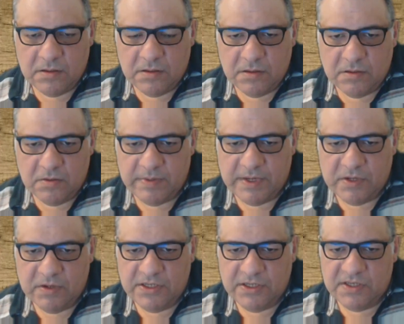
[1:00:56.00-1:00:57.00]
What about
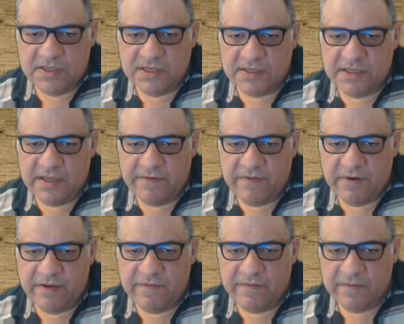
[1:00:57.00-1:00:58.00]
knight g6 and
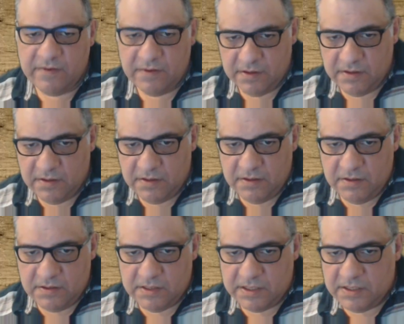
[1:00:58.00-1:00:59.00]
f5?
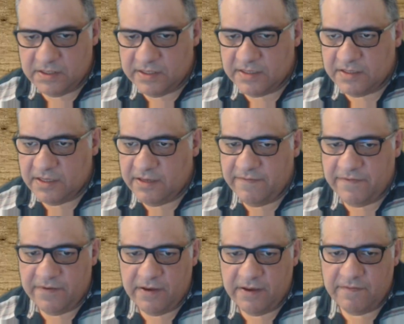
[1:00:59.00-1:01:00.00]
So I can test e5.